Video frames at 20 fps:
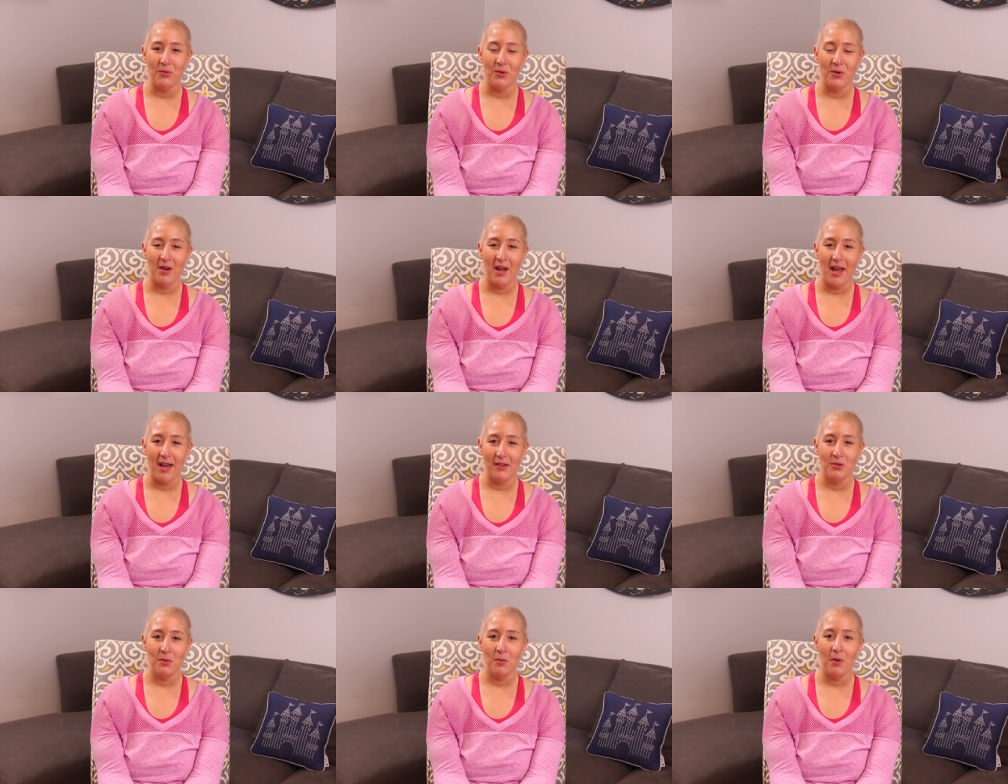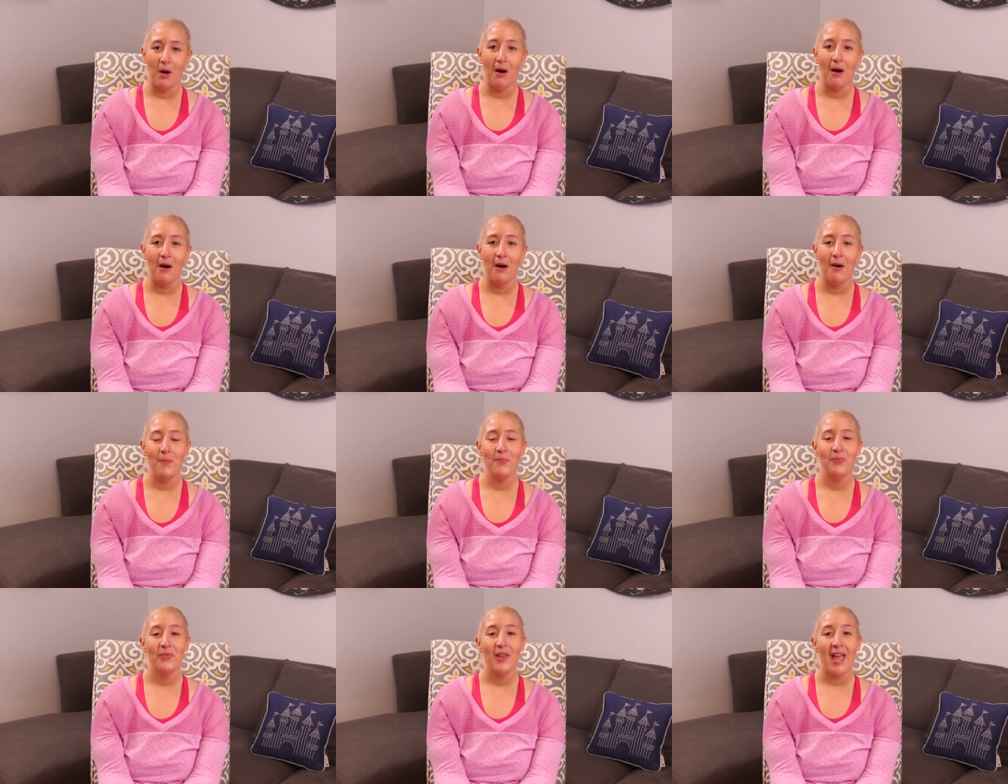We were at the
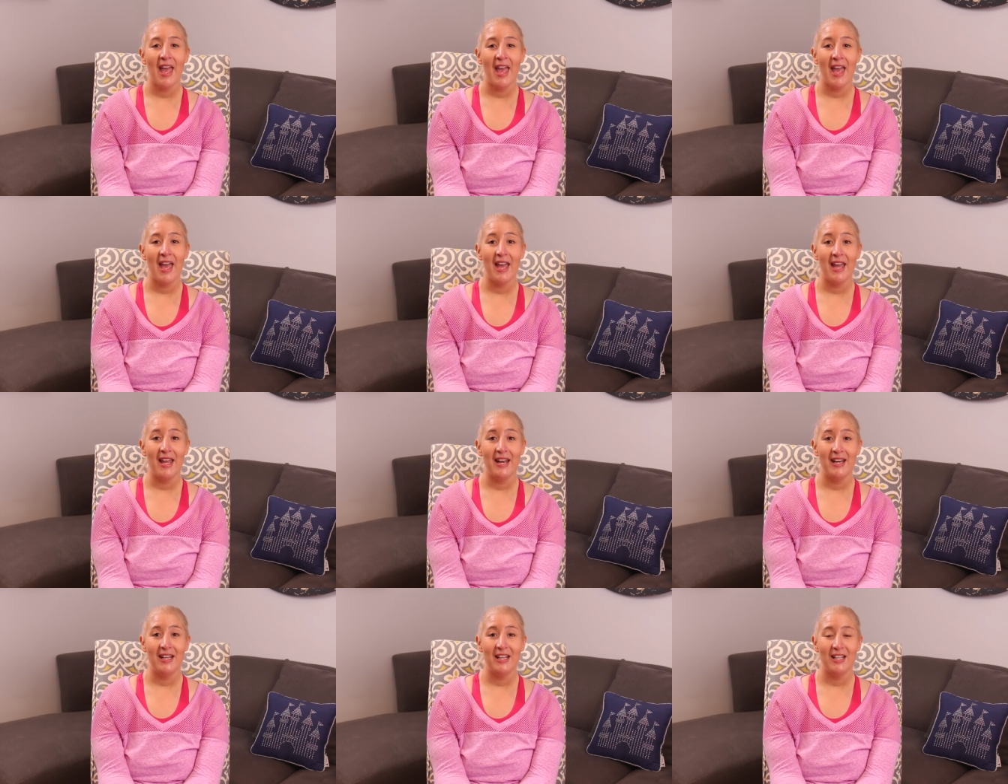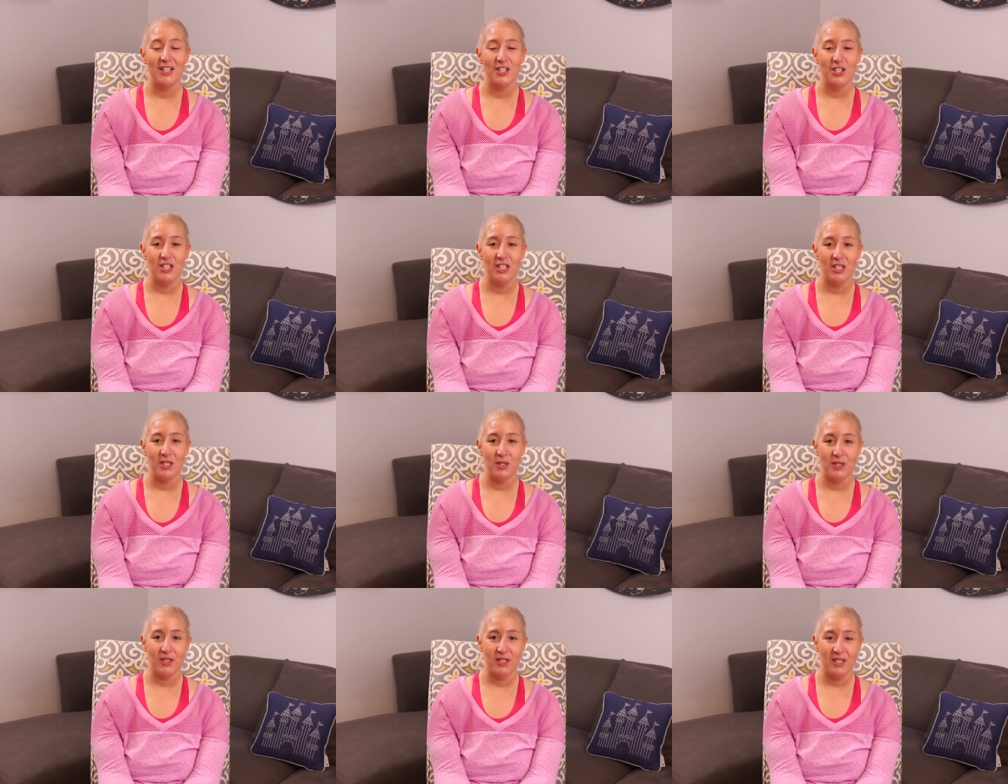mall and she's